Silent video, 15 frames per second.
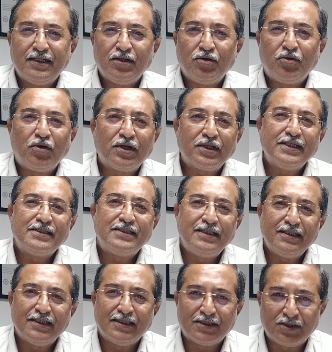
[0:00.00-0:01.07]
over these
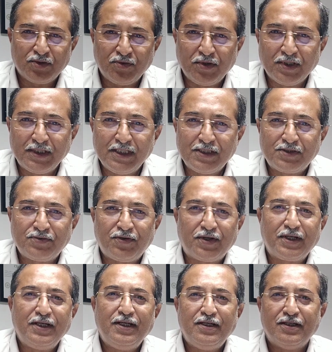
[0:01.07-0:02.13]
years, over these
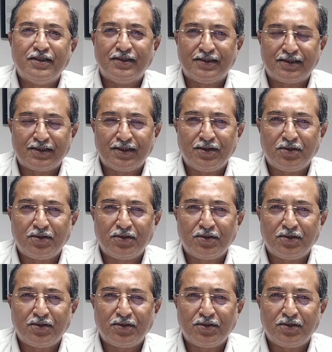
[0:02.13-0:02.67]
40 years,